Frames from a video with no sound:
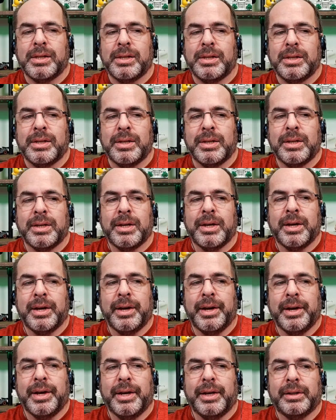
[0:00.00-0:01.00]

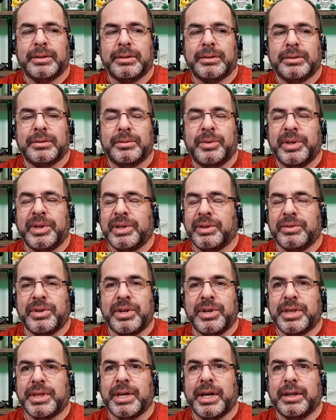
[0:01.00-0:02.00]
Yeah. We don't
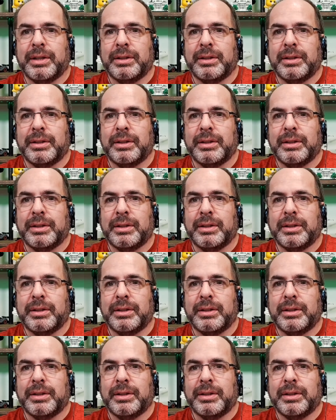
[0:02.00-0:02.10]
need that.